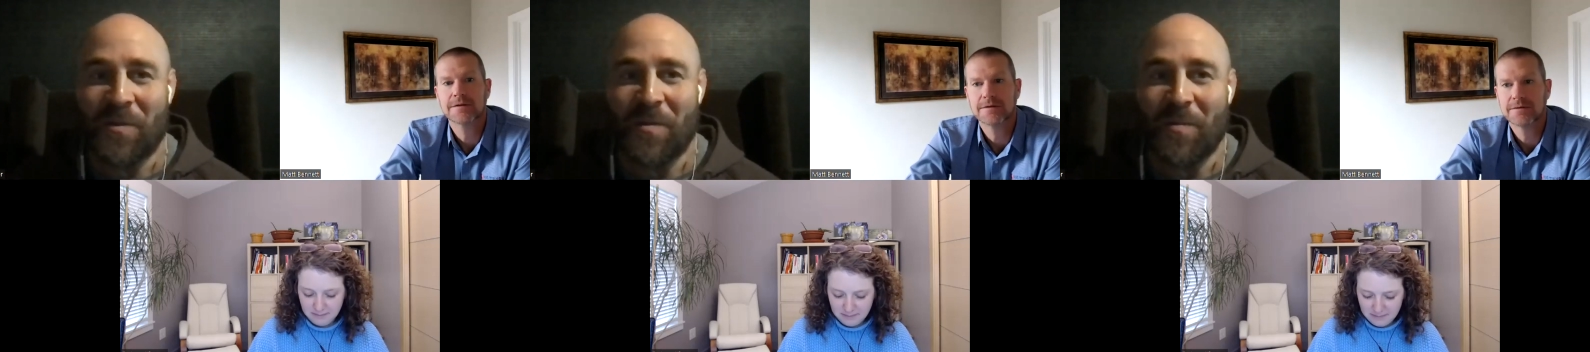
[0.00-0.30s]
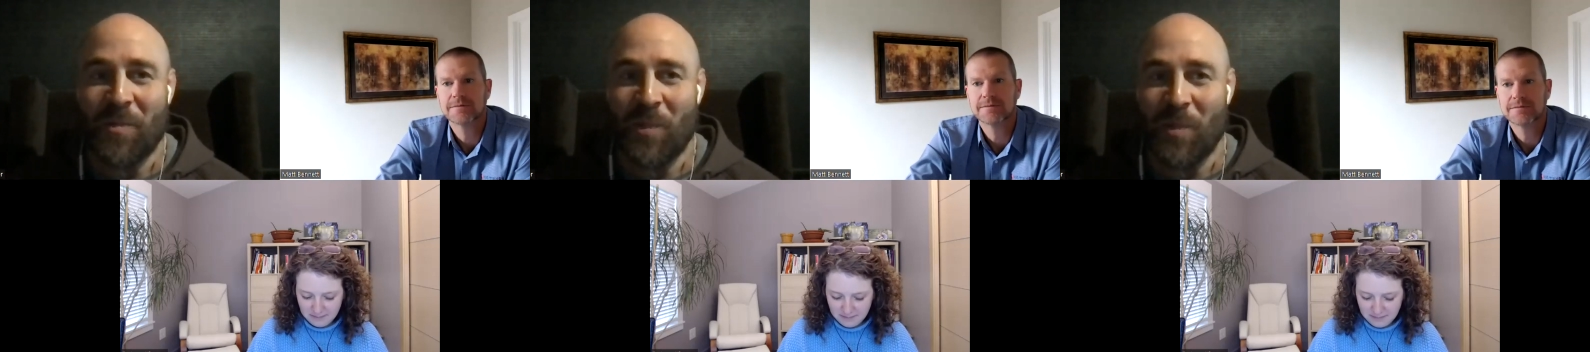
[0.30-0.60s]

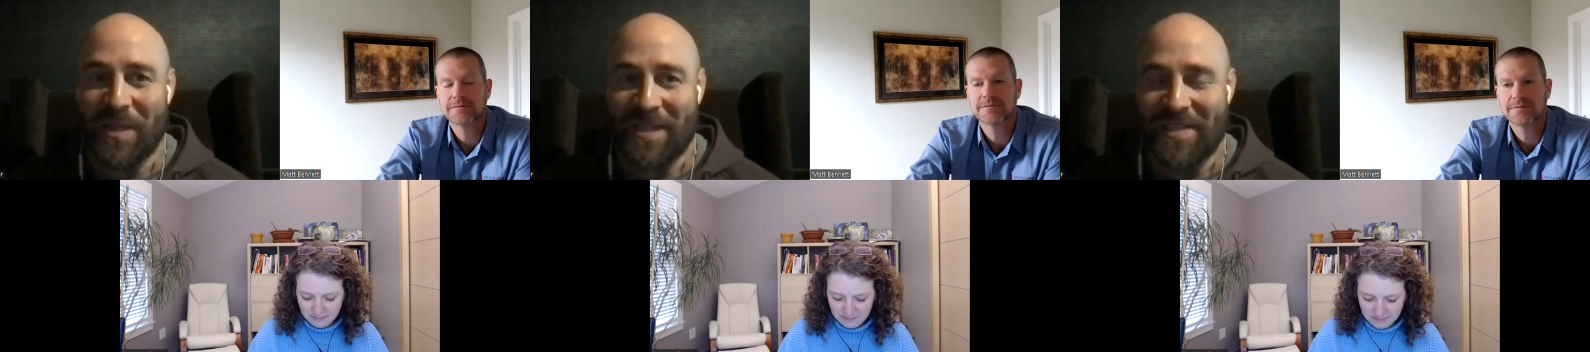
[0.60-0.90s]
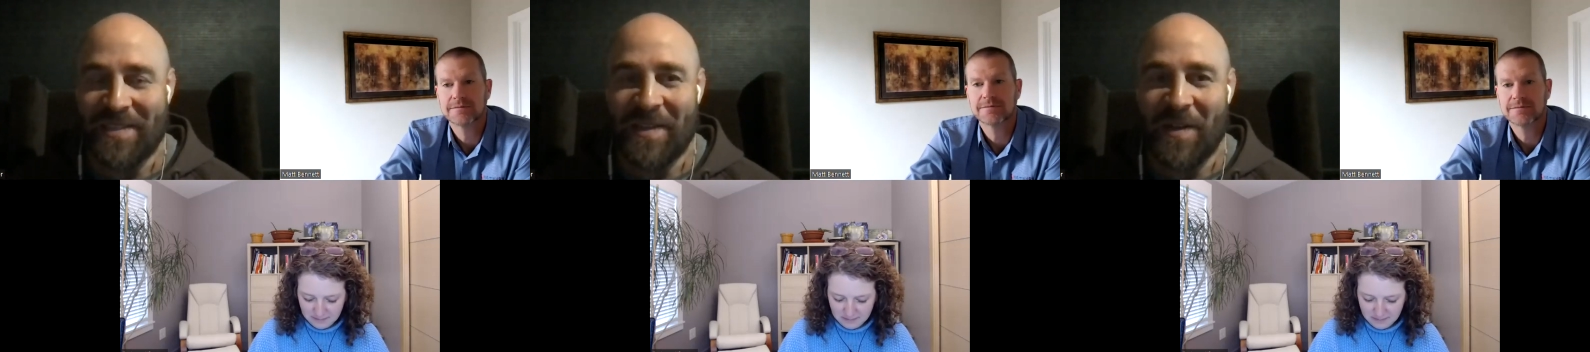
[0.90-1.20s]

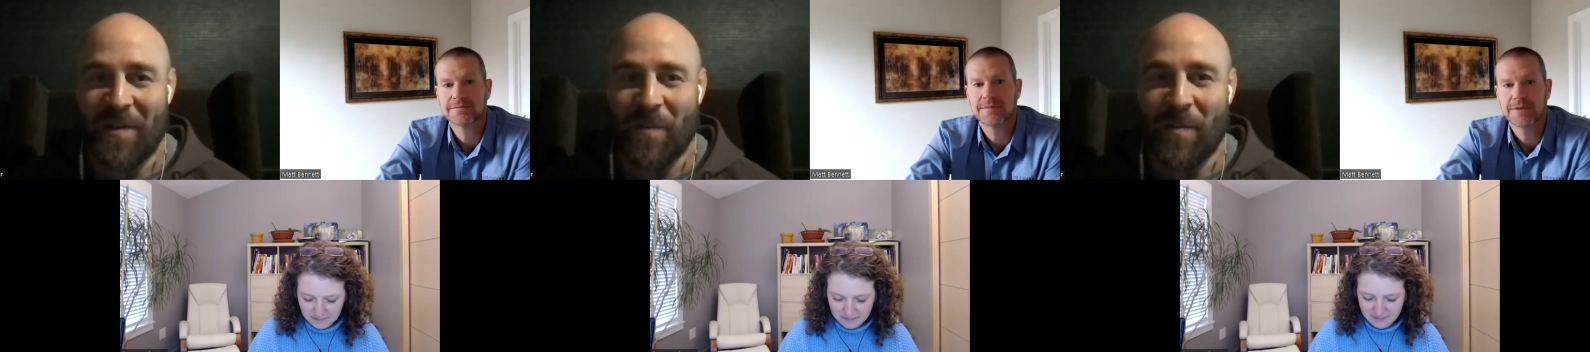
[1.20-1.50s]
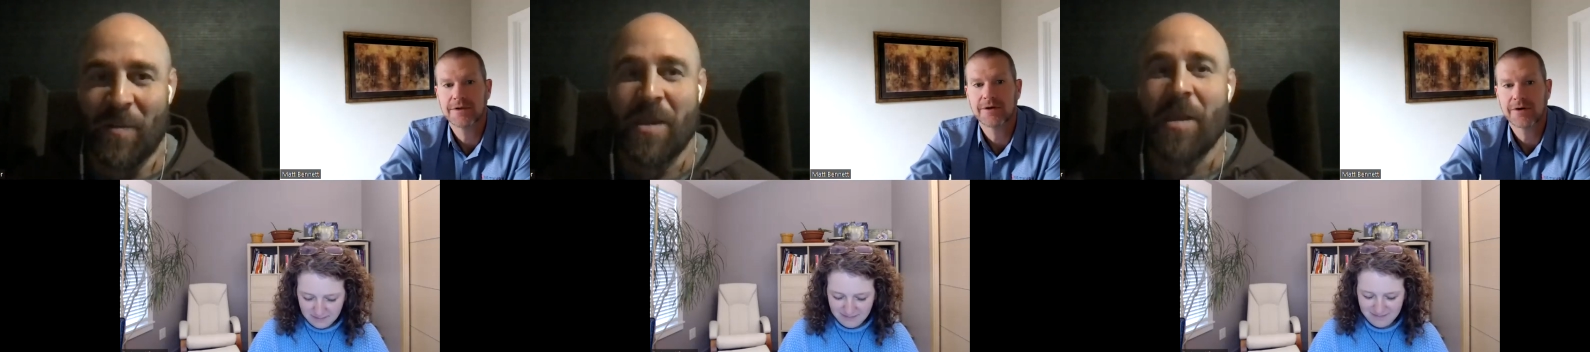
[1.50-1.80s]
Speaker 1: employees,
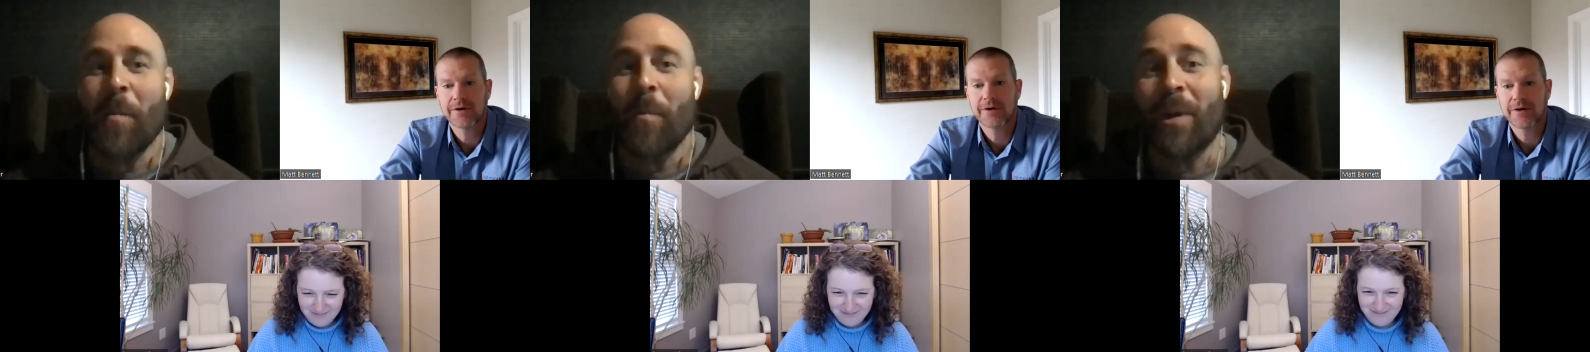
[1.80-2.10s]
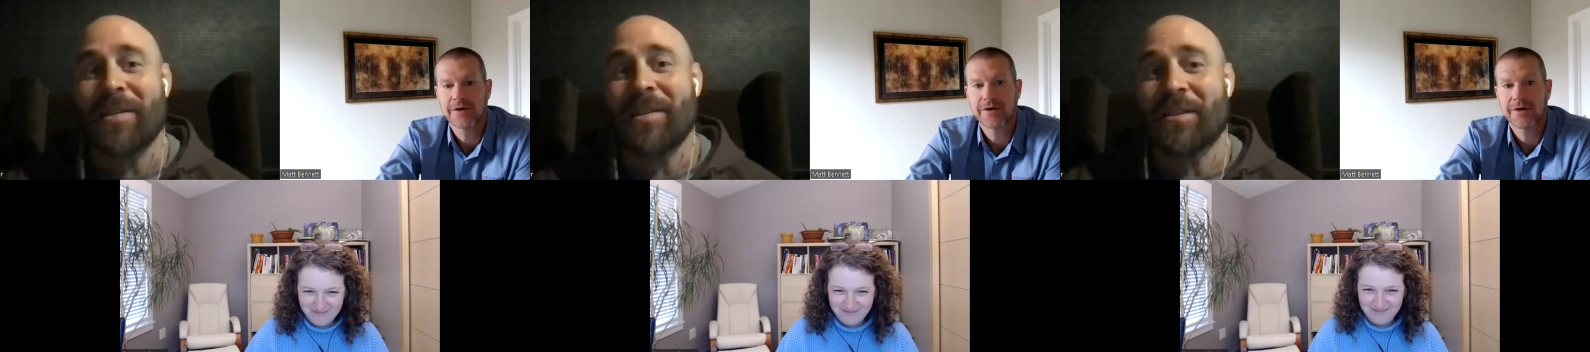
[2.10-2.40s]

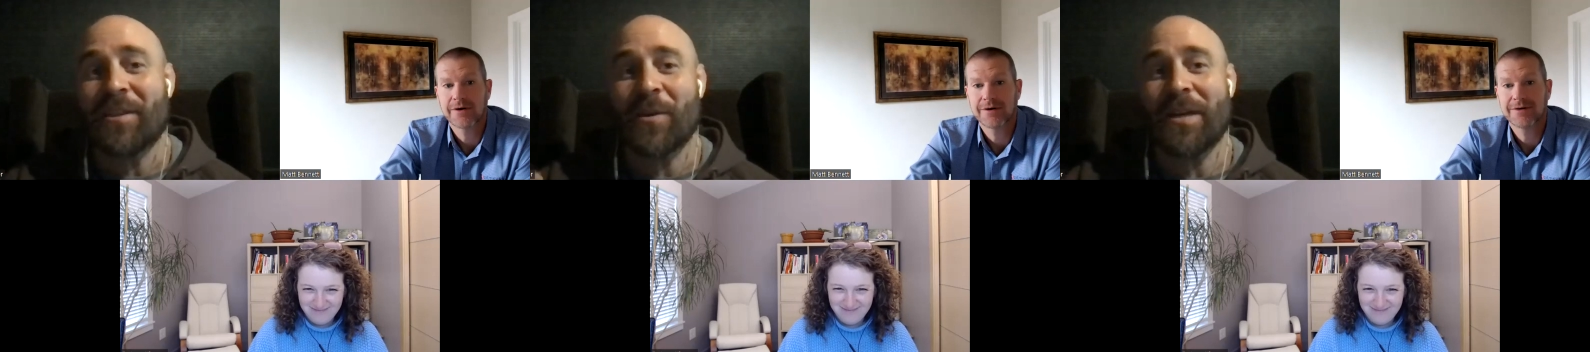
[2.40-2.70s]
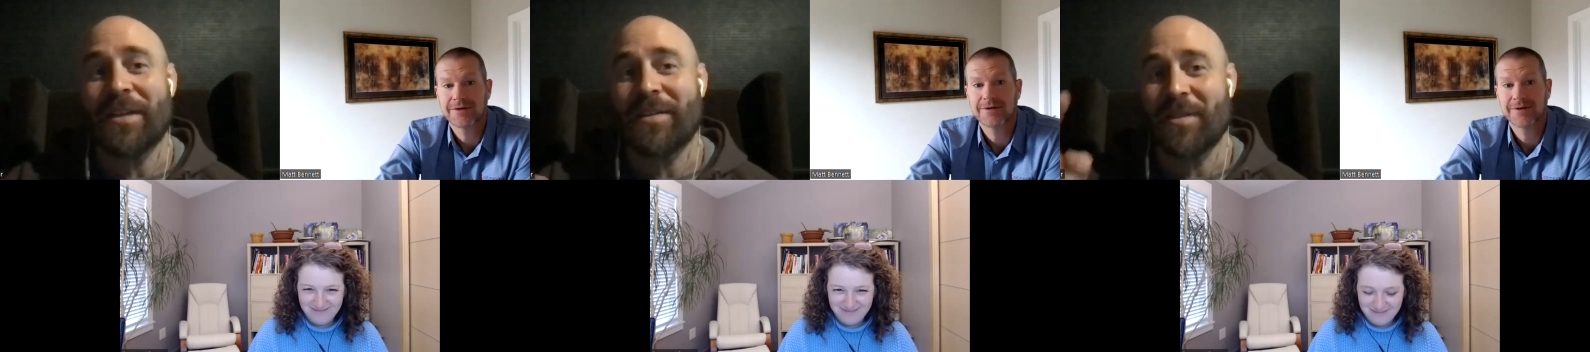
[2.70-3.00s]
but there
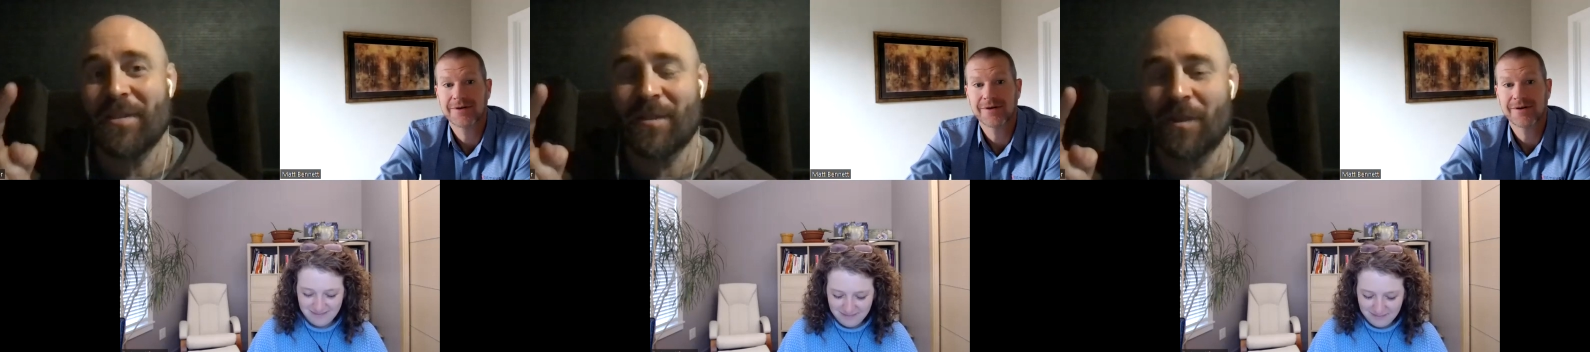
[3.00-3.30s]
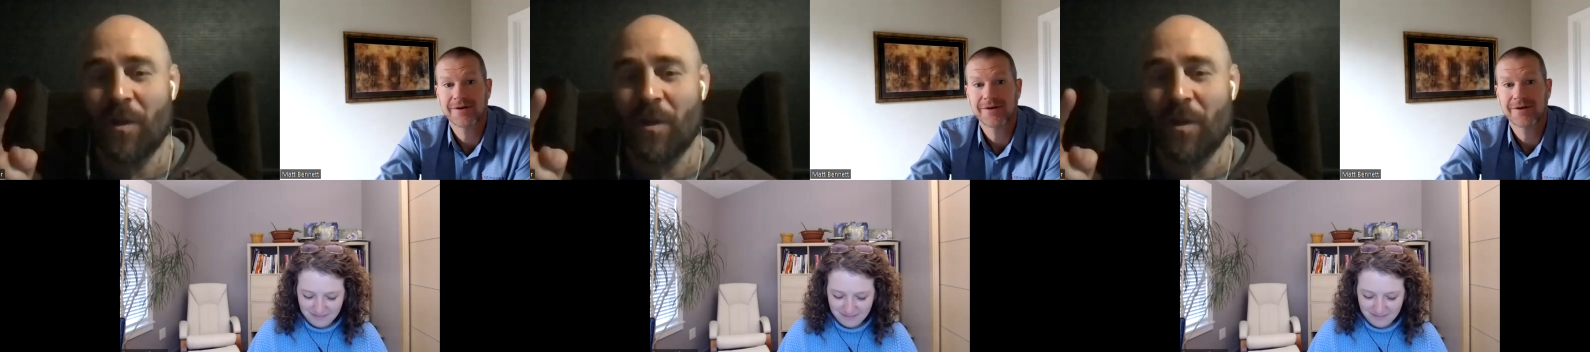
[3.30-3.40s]
is